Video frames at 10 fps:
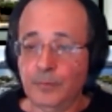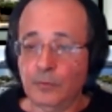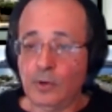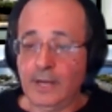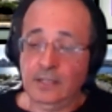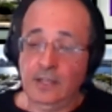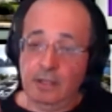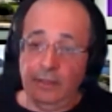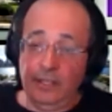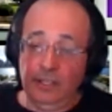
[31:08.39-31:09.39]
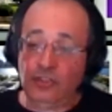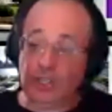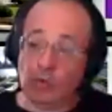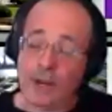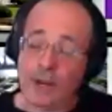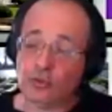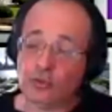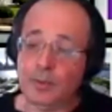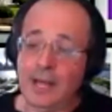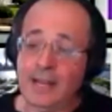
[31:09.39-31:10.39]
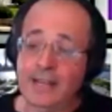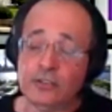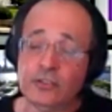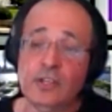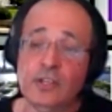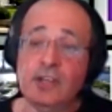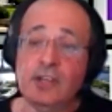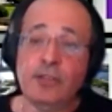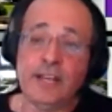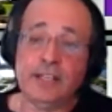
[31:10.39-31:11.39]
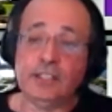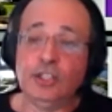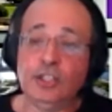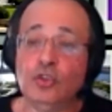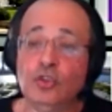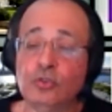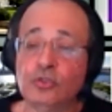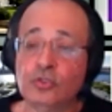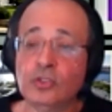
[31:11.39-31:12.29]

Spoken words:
right? These tier one suppliers then reduce